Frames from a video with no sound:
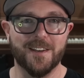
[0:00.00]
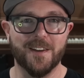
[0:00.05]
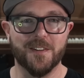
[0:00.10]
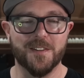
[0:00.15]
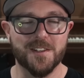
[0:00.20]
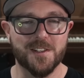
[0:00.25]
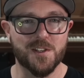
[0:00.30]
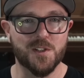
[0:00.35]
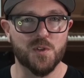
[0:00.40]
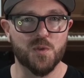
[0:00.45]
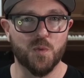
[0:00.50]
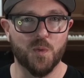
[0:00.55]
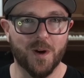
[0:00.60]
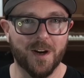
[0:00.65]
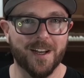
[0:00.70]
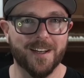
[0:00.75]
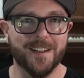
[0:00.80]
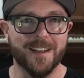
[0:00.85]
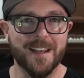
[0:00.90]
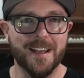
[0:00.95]
No, this is
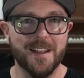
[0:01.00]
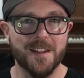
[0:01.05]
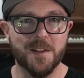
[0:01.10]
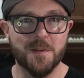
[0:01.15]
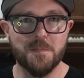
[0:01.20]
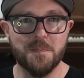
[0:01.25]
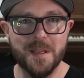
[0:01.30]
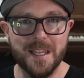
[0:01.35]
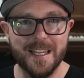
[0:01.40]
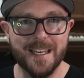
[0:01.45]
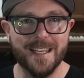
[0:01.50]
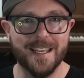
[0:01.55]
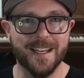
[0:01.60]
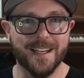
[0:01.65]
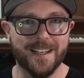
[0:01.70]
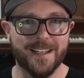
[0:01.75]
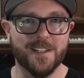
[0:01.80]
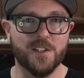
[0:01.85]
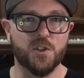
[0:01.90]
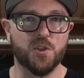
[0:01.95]
what the media
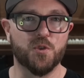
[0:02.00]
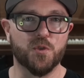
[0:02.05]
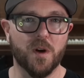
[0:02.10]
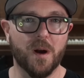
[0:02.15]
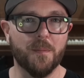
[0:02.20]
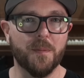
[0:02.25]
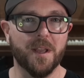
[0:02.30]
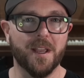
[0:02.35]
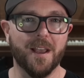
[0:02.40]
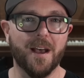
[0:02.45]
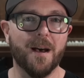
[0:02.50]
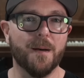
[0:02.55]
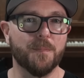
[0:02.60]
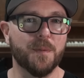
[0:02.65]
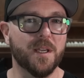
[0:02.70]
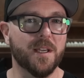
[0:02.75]
is drumming up,